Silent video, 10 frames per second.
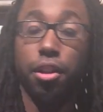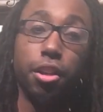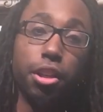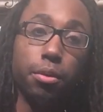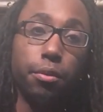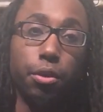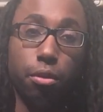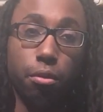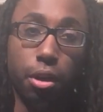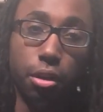this
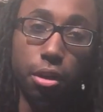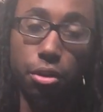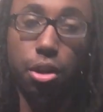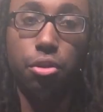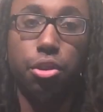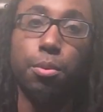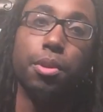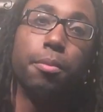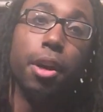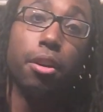review in conjunction
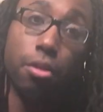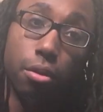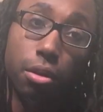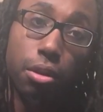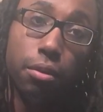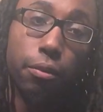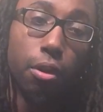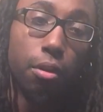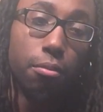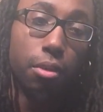with the Bad Girls
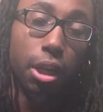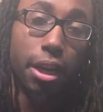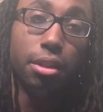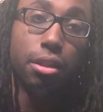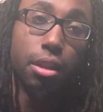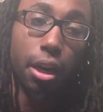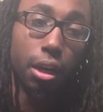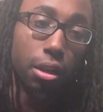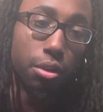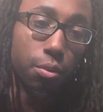from last
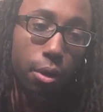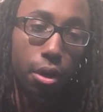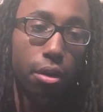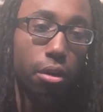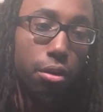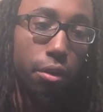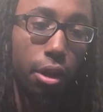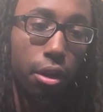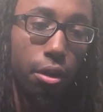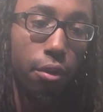night as well, so I
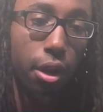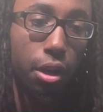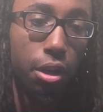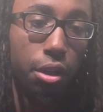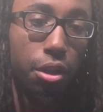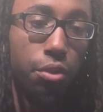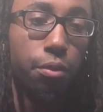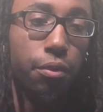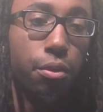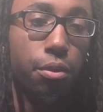can go ahead and get these
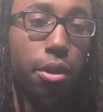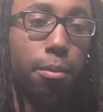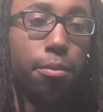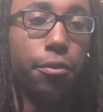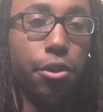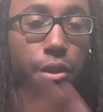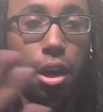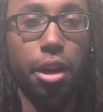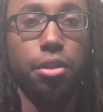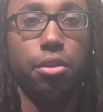reviews up for you
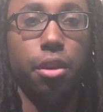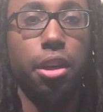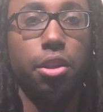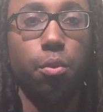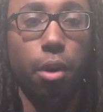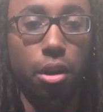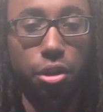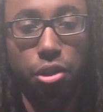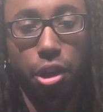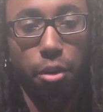guys so you guys can watch
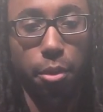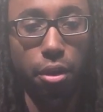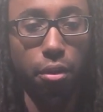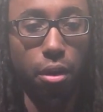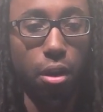and check them out.